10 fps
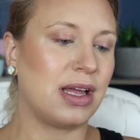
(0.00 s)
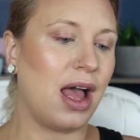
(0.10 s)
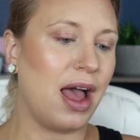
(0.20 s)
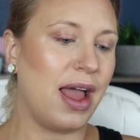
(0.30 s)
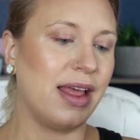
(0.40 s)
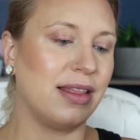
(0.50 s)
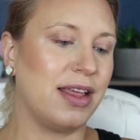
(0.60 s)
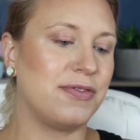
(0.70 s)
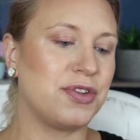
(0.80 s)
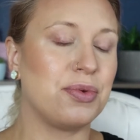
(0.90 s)
Eye
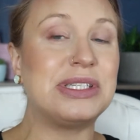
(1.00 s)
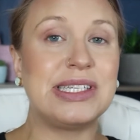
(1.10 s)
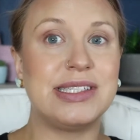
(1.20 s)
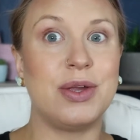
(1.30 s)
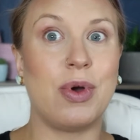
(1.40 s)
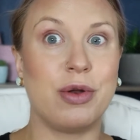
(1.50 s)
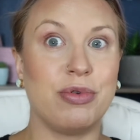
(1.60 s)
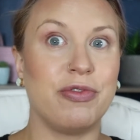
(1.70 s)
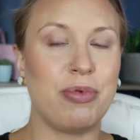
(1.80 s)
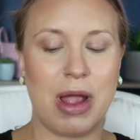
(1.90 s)
Lift 360
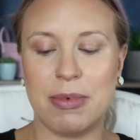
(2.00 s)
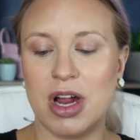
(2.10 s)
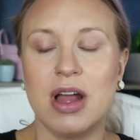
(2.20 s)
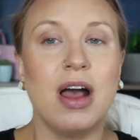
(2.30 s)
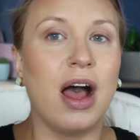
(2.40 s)
Waterproof Primer.